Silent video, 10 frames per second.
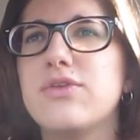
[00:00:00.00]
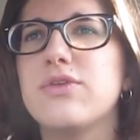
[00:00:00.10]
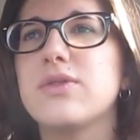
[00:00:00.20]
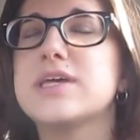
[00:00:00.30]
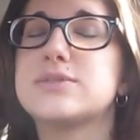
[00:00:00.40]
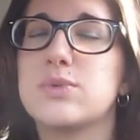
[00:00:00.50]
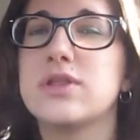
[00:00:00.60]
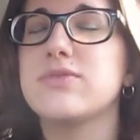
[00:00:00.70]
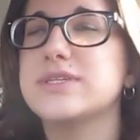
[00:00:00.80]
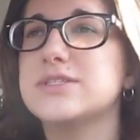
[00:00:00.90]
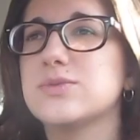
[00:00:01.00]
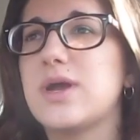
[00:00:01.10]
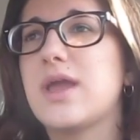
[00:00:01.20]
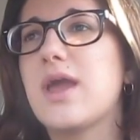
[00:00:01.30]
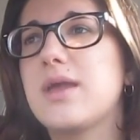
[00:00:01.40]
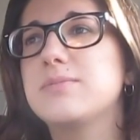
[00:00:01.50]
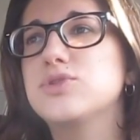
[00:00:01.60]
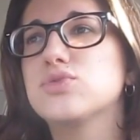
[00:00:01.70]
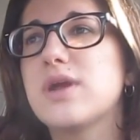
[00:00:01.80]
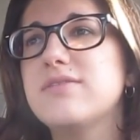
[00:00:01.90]
So that's one of the reasons why I'm
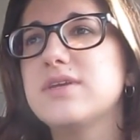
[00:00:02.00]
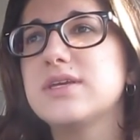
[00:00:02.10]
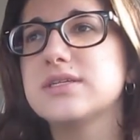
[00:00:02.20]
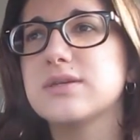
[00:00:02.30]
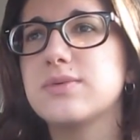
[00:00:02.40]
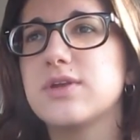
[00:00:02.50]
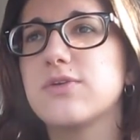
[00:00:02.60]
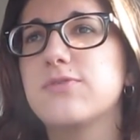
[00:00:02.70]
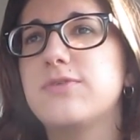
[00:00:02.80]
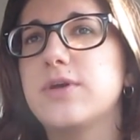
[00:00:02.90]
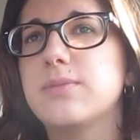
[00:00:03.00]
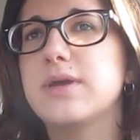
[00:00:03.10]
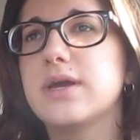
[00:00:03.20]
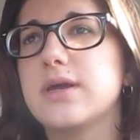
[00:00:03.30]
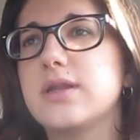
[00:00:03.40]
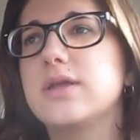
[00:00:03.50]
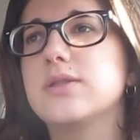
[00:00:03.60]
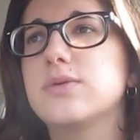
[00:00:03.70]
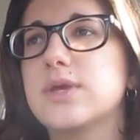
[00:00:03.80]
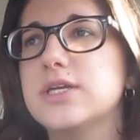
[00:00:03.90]
driving, because I want to go film at a
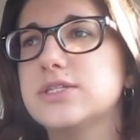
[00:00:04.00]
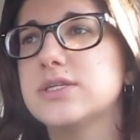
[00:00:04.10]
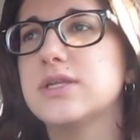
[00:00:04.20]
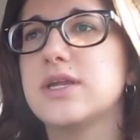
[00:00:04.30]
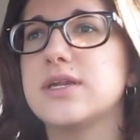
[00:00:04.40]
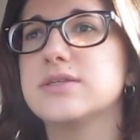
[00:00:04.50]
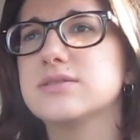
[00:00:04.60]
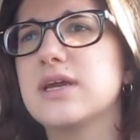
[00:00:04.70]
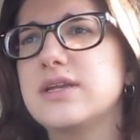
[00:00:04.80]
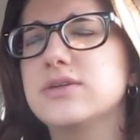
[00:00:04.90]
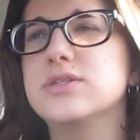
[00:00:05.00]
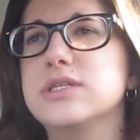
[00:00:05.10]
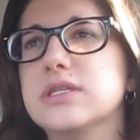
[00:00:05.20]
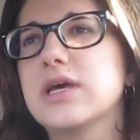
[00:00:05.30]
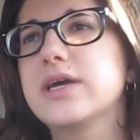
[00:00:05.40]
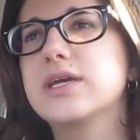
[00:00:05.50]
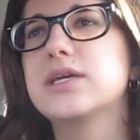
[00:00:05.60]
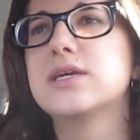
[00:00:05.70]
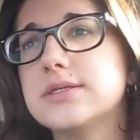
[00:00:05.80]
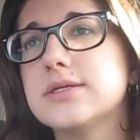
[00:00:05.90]
location that I, I know she'd like.
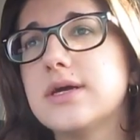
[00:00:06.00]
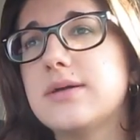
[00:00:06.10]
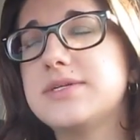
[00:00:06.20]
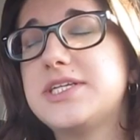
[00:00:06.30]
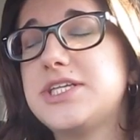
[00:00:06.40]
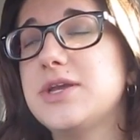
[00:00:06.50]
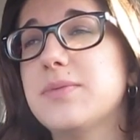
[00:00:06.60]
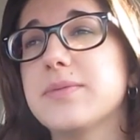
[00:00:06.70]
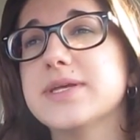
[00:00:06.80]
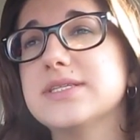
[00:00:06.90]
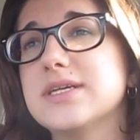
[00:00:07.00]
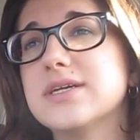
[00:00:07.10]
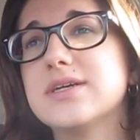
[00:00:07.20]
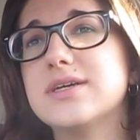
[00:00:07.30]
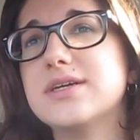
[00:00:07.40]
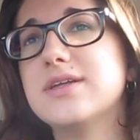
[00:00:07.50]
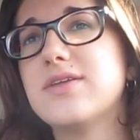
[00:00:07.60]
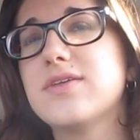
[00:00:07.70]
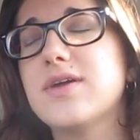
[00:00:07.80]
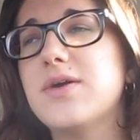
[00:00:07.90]
I'm just super busy.
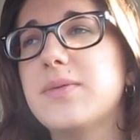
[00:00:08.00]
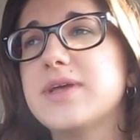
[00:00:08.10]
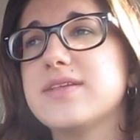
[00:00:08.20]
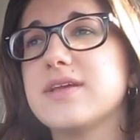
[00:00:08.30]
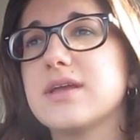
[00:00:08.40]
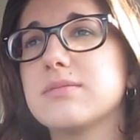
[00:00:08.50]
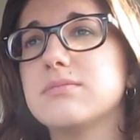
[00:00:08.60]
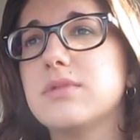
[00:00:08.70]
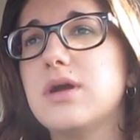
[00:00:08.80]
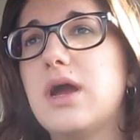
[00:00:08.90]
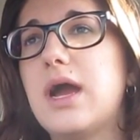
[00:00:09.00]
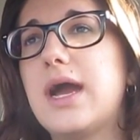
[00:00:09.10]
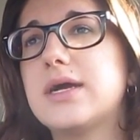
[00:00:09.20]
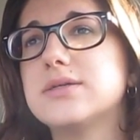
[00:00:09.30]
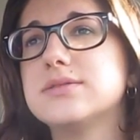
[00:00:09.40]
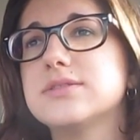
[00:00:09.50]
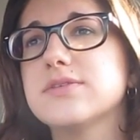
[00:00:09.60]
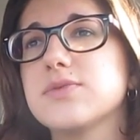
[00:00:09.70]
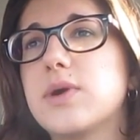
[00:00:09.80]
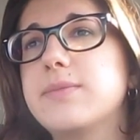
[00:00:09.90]
So busy. Ah, it's
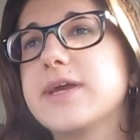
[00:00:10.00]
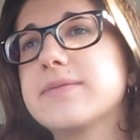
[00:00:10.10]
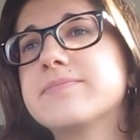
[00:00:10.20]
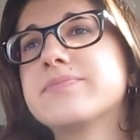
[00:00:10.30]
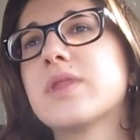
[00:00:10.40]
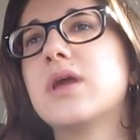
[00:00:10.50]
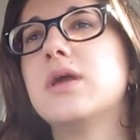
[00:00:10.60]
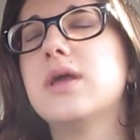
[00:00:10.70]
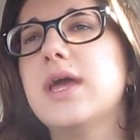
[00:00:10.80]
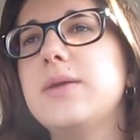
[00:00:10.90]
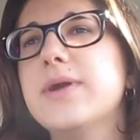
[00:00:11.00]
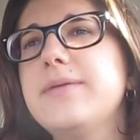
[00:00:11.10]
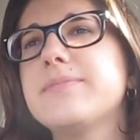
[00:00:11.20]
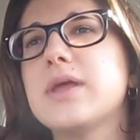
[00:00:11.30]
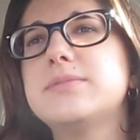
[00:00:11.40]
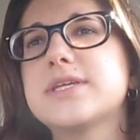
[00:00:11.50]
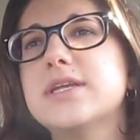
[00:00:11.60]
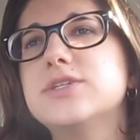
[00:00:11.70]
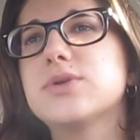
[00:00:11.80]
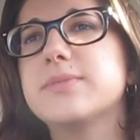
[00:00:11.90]
overwhelming. Anyway, I'm just going
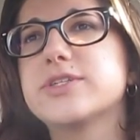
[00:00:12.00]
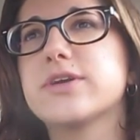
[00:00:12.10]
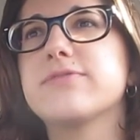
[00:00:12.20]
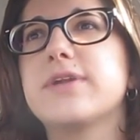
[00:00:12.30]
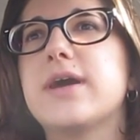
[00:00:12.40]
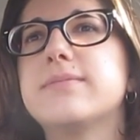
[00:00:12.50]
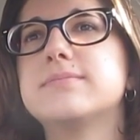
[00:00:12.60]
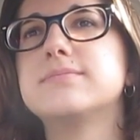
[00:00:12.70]
to enjoy my drive for now.